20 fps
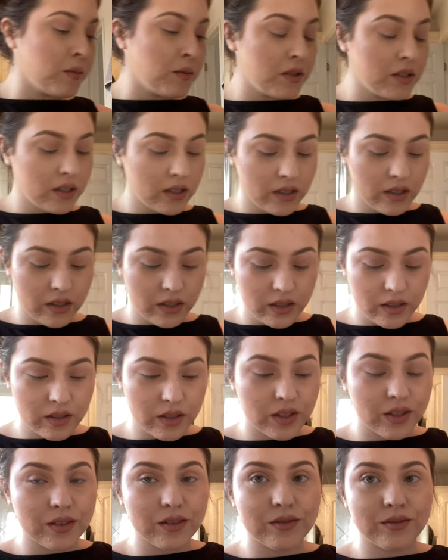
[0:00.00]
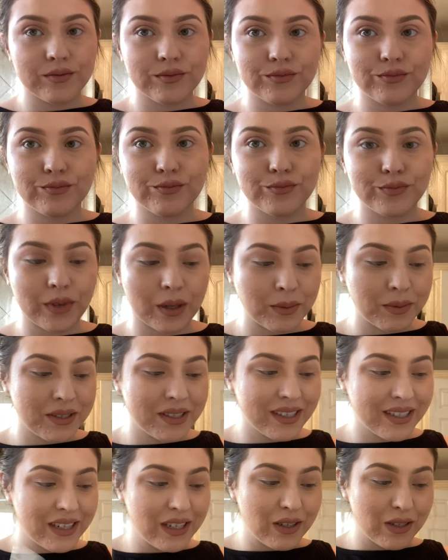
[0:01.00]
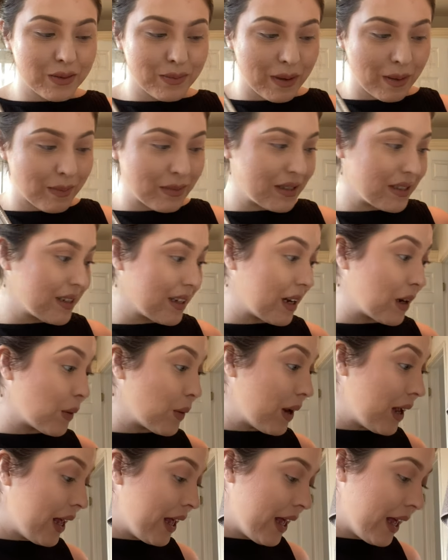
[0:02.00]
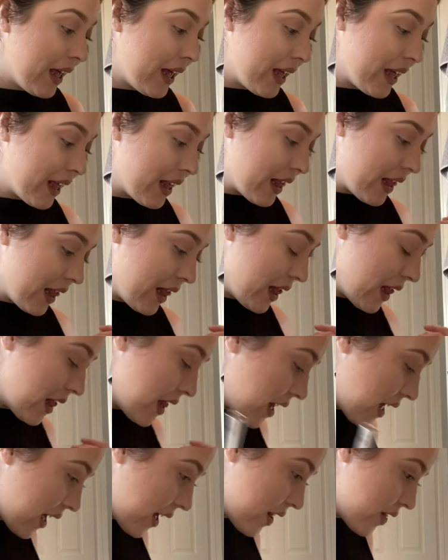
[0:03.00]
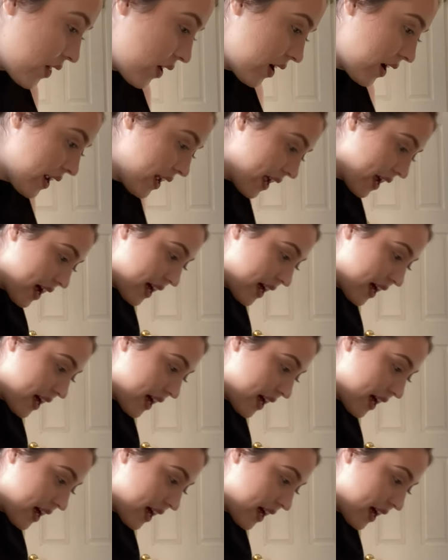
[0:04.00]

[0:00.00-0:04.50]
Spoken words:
just gonna use my mascara. I thought I